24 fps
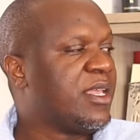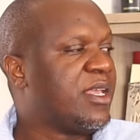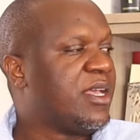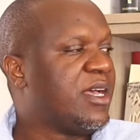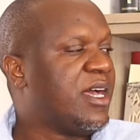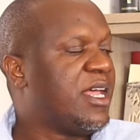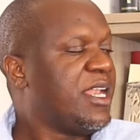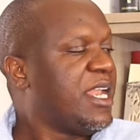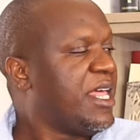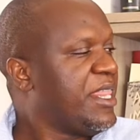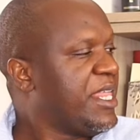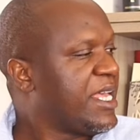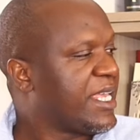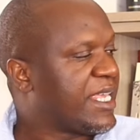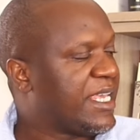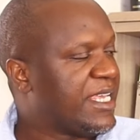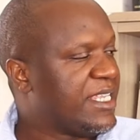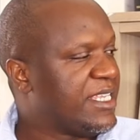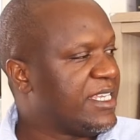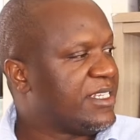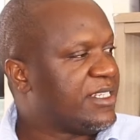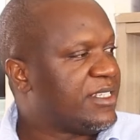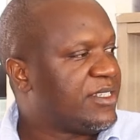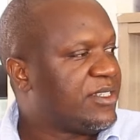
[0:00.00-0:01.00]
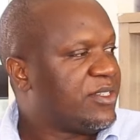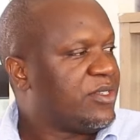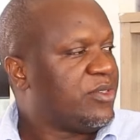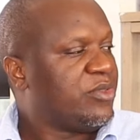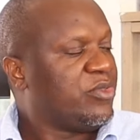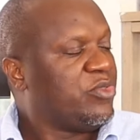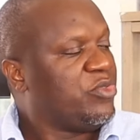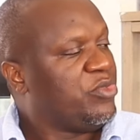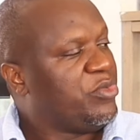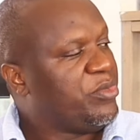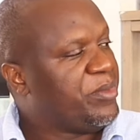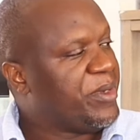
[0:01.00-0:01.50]
And other Kenyans,
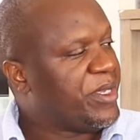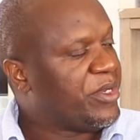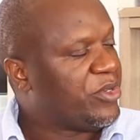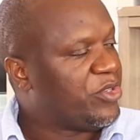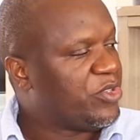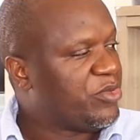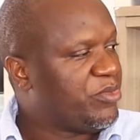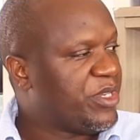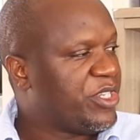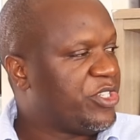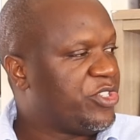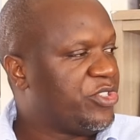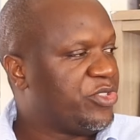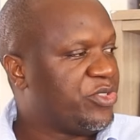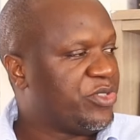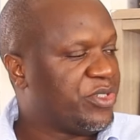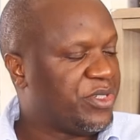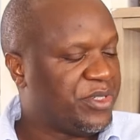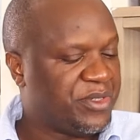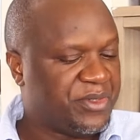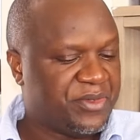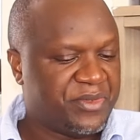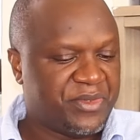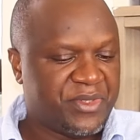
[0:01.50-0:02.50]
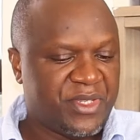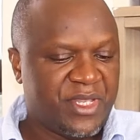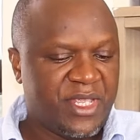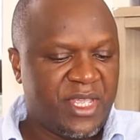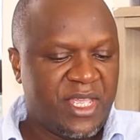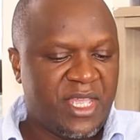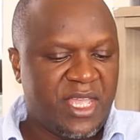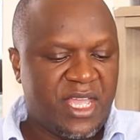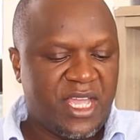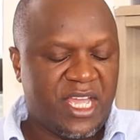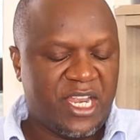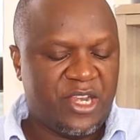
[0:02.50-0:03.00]
who we may not mention,
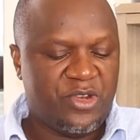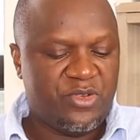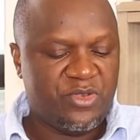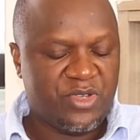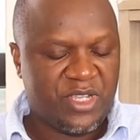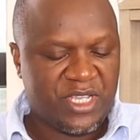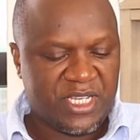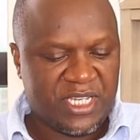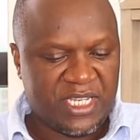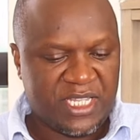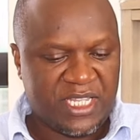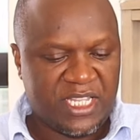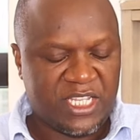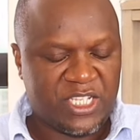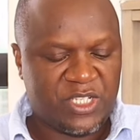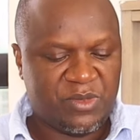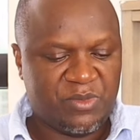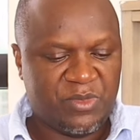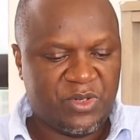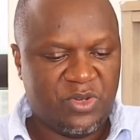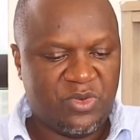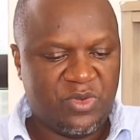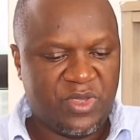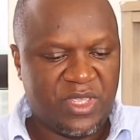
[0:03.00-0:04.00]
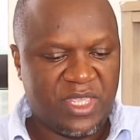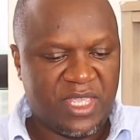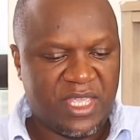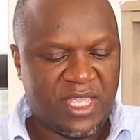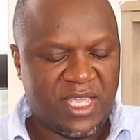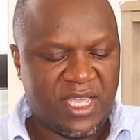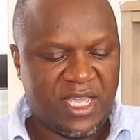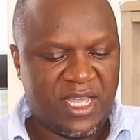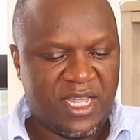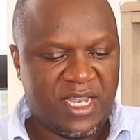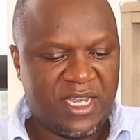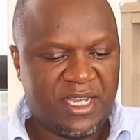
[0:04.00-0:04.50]
are doing it in their small way.
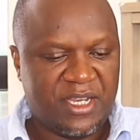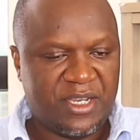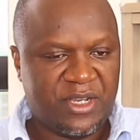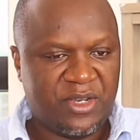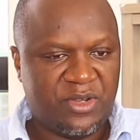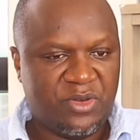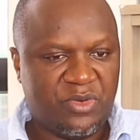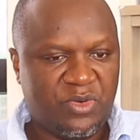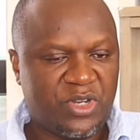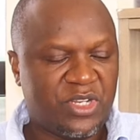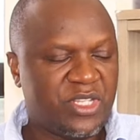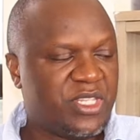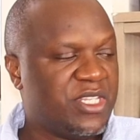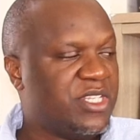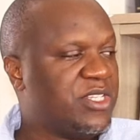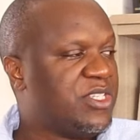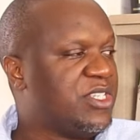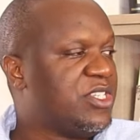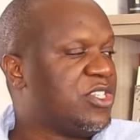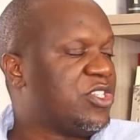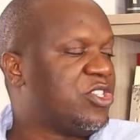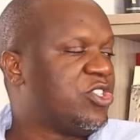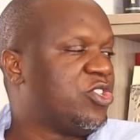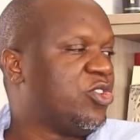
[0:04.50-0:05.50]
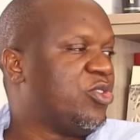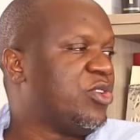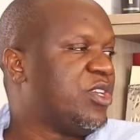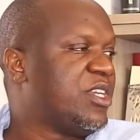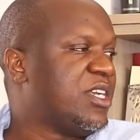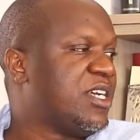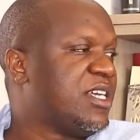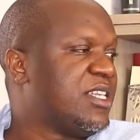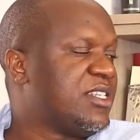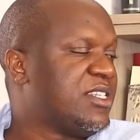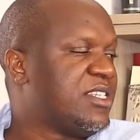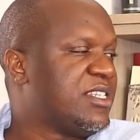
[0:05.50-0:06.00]
And what this is showing
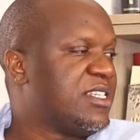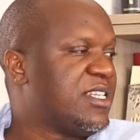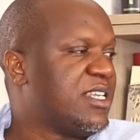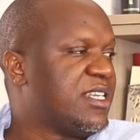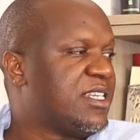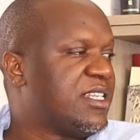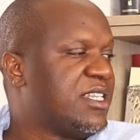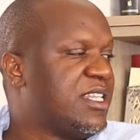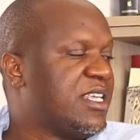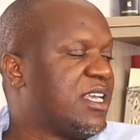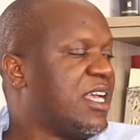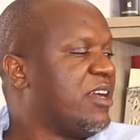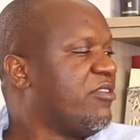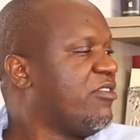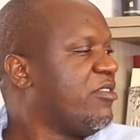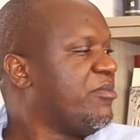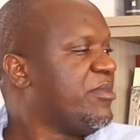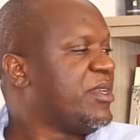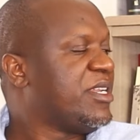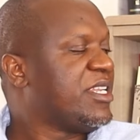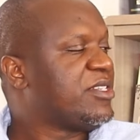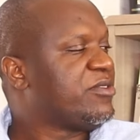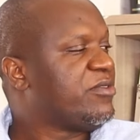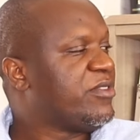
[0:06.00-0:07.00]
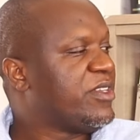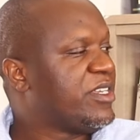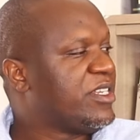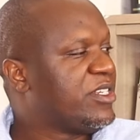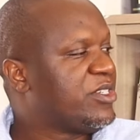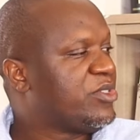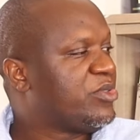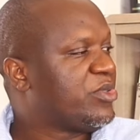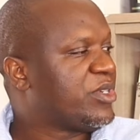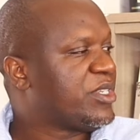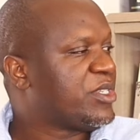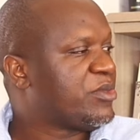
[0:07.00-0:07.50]
us is that the government has
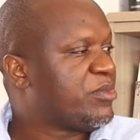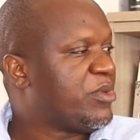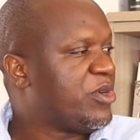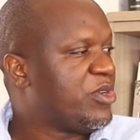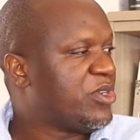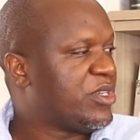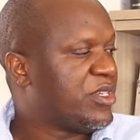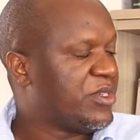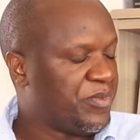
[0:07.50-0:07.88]
failed to respond.